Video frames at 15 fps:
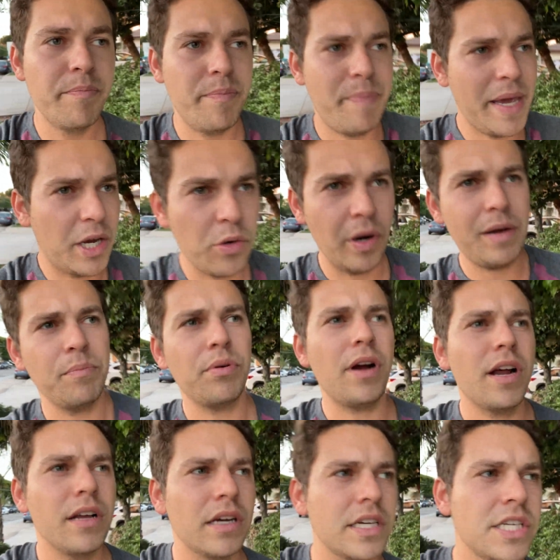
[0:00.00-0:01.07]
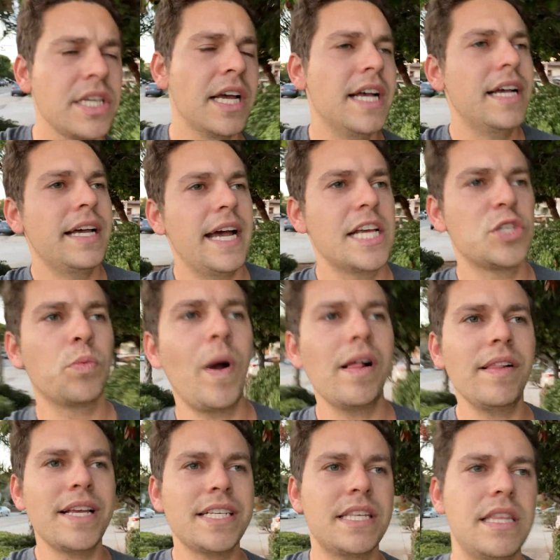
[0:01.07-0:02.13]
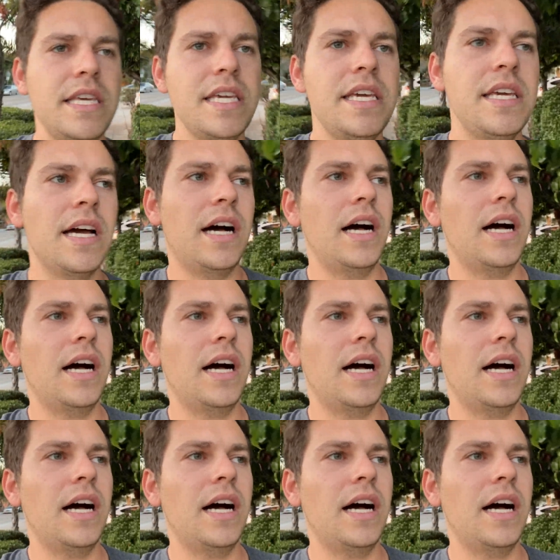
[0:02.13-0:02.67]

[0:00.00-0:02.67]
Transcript: Bitcoin products, as well as the